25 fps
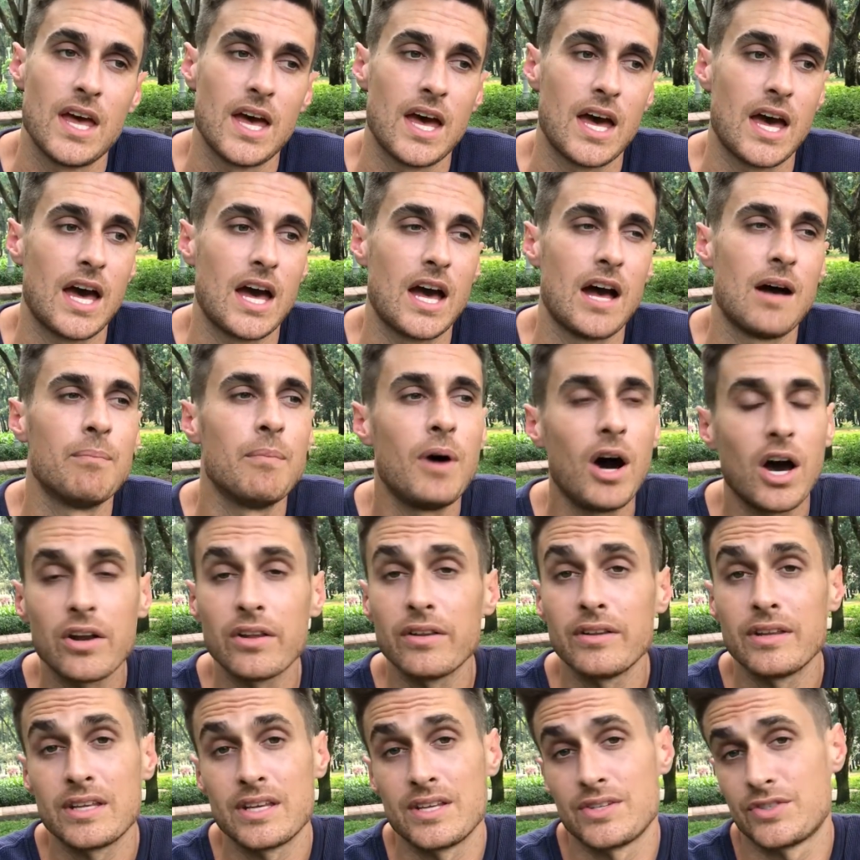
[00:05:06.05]

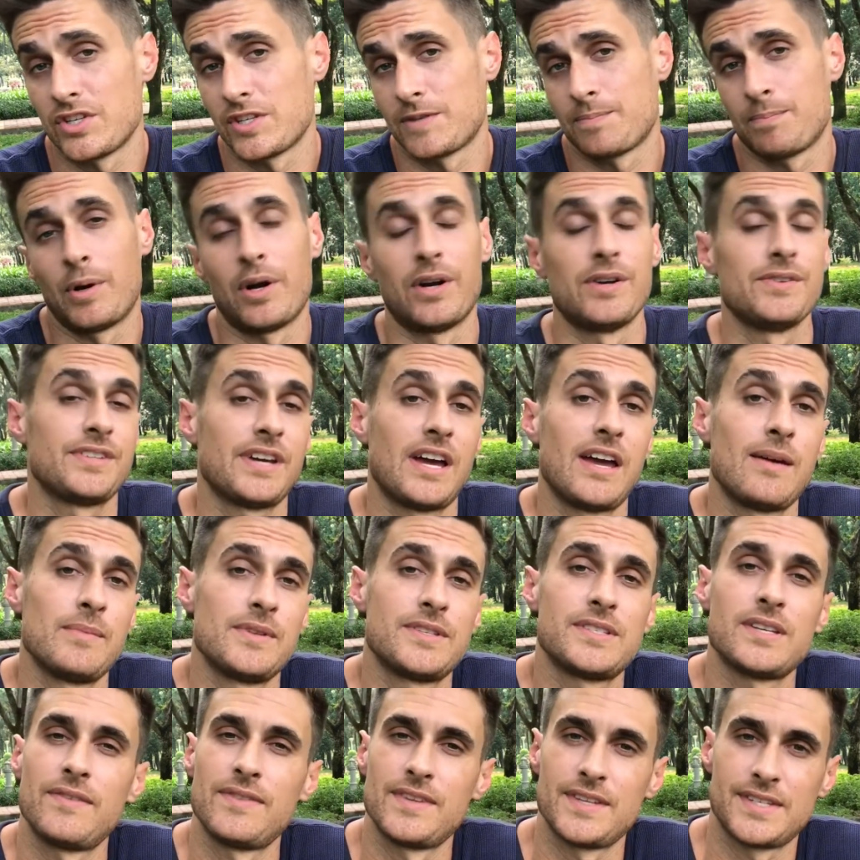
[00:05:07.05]
Modeling is just part-time,
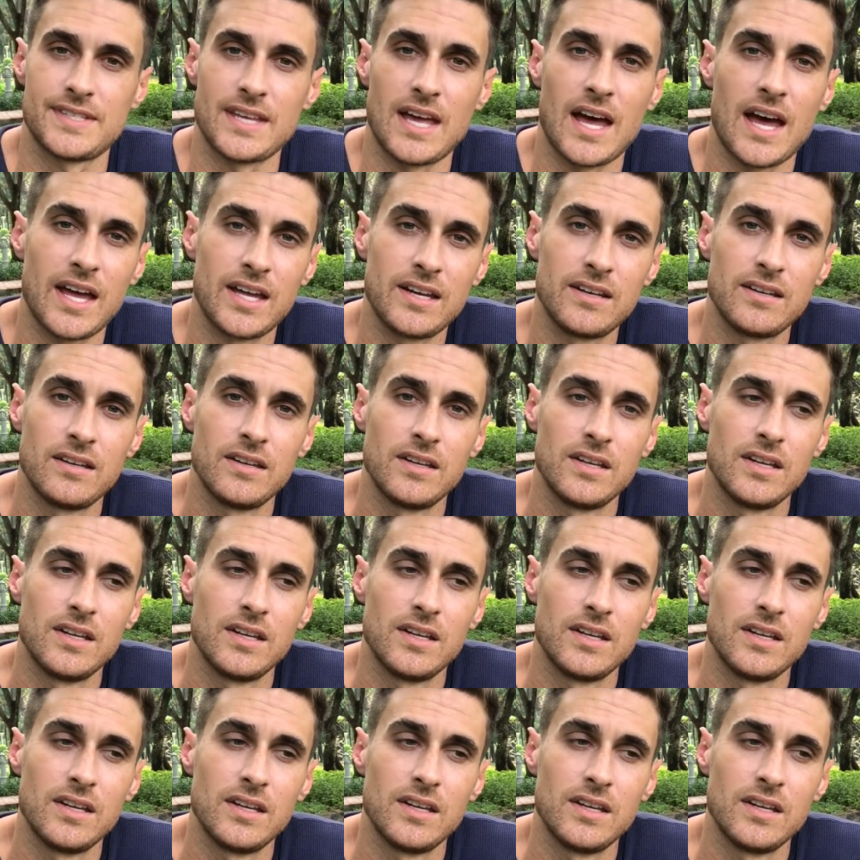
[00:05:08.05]
it's on the side,